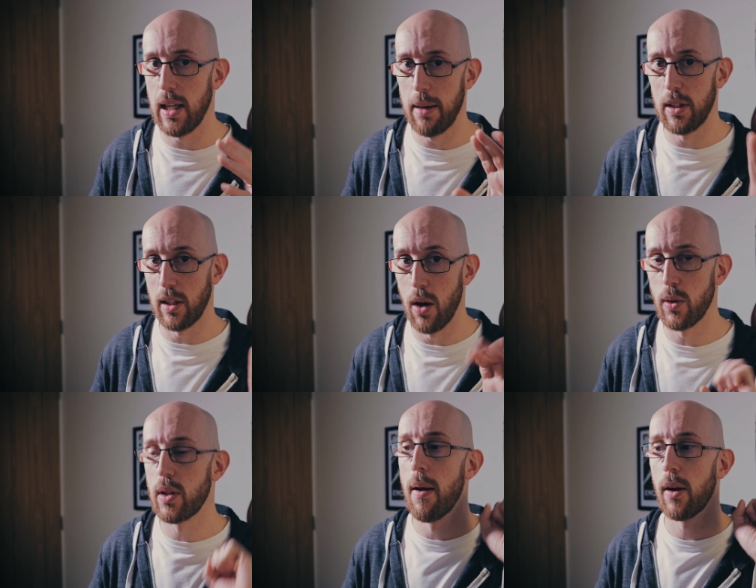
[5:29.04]
as the image
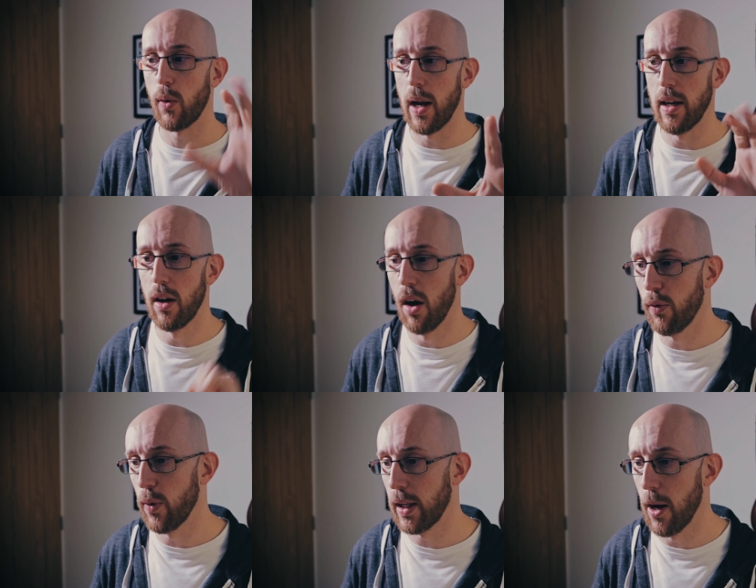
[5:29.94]
loads, great,
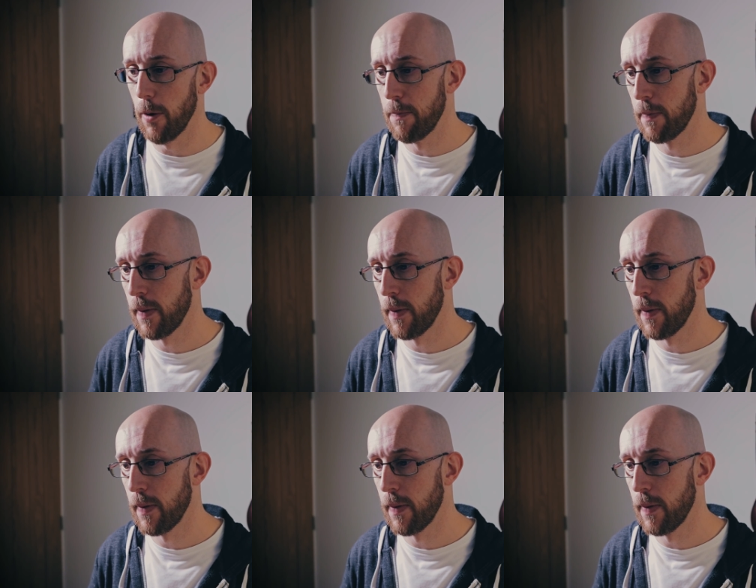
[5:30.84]
off we go.